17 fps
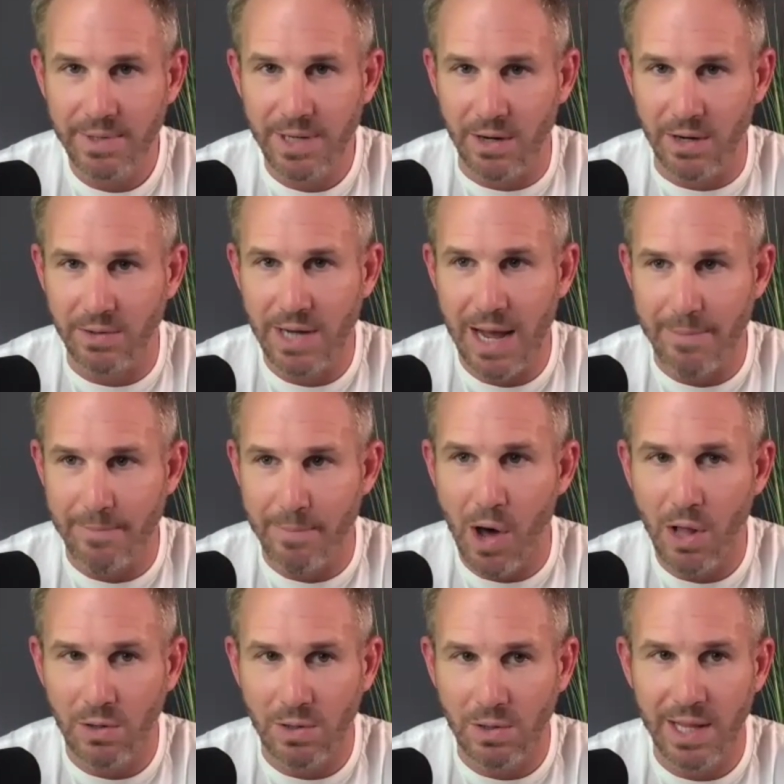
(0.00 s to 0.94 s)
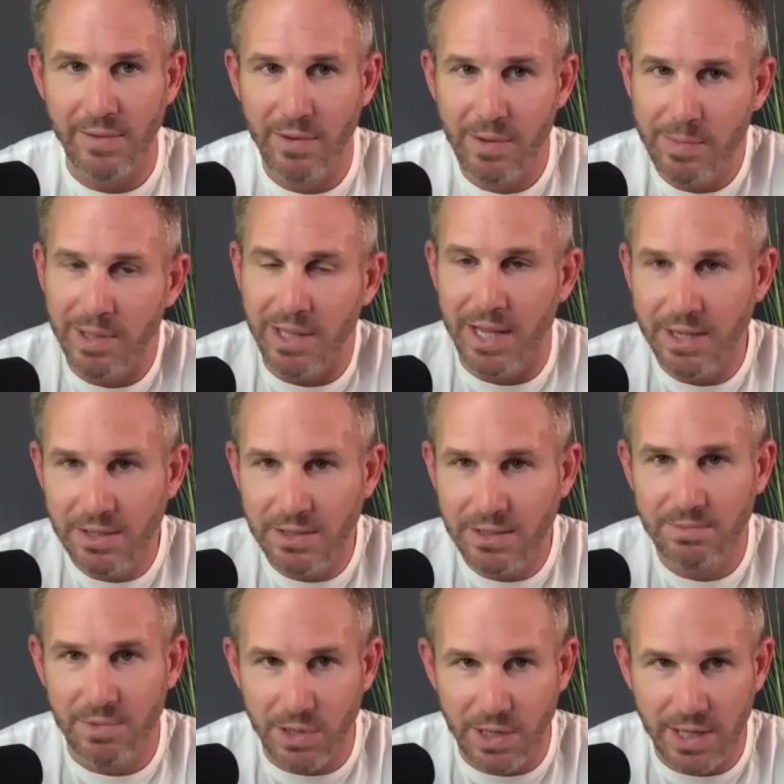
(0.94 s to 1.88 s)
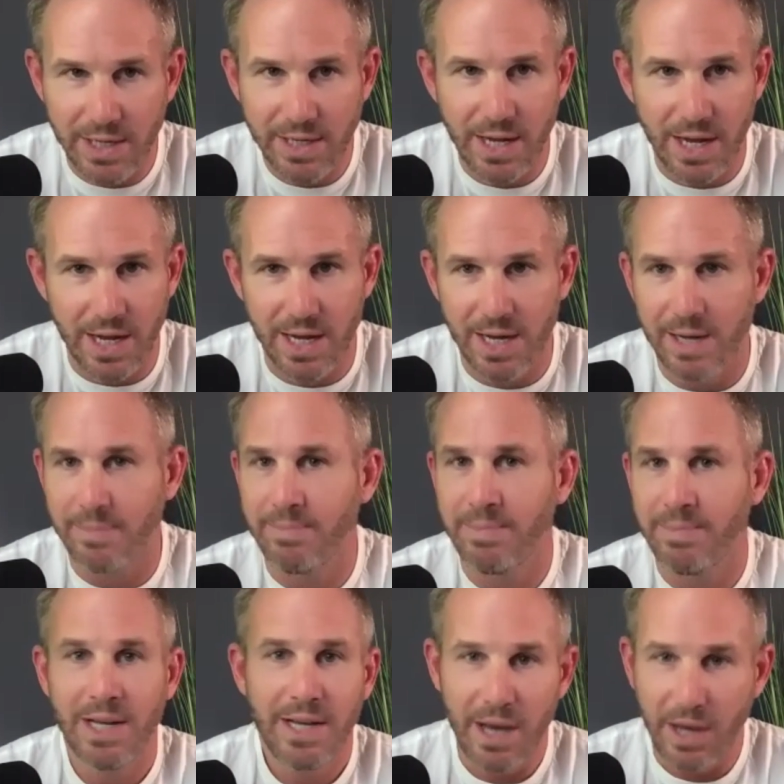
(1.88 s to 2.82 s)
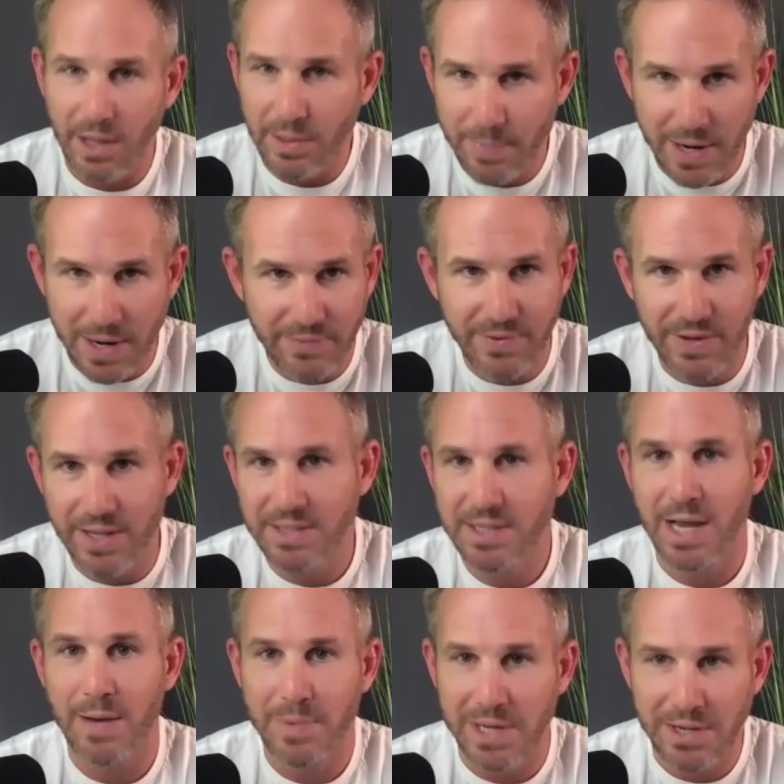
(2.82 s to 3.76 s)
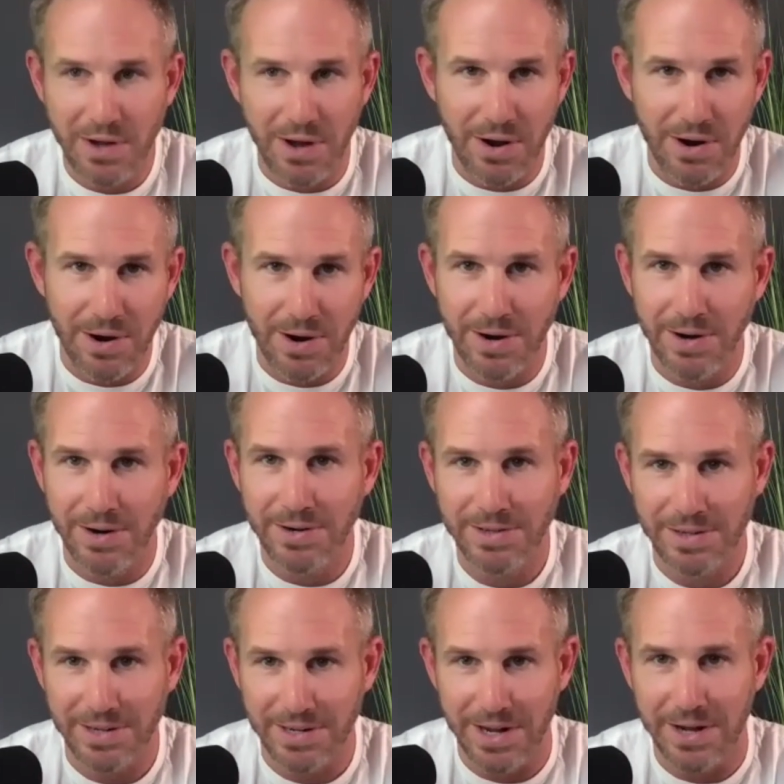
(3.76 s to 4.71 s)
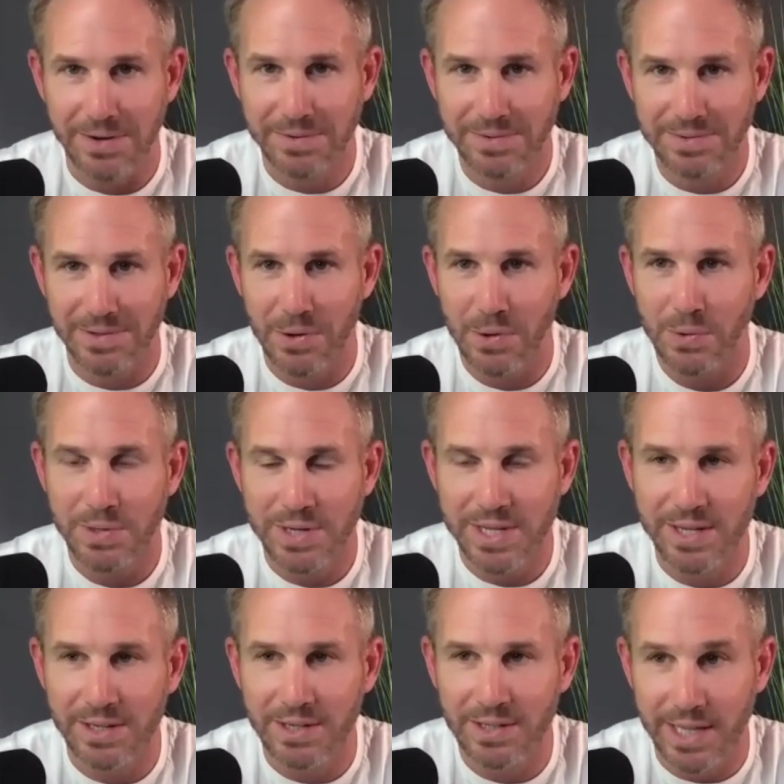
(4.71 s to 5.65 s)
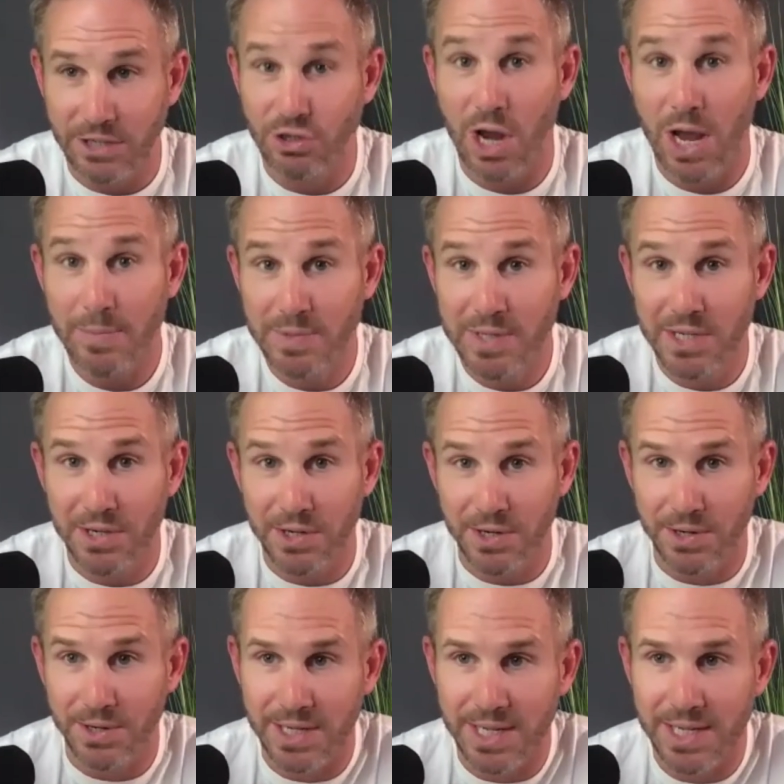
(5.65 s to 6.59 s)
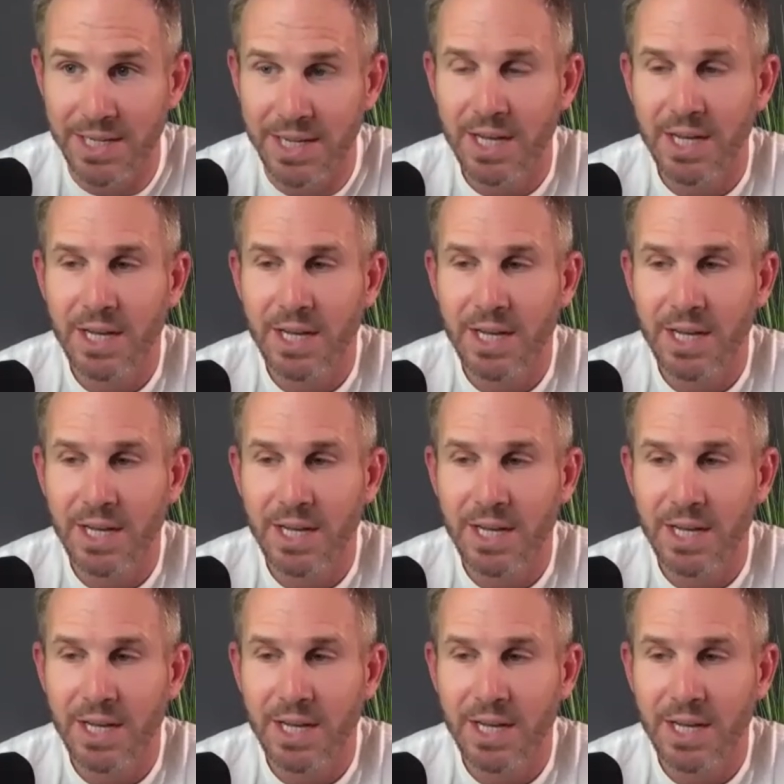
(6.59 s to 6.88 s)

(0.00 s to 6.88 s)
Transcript: You know, not baller level, but like good income, health benefits, company car, you know, the whole deal, like job security.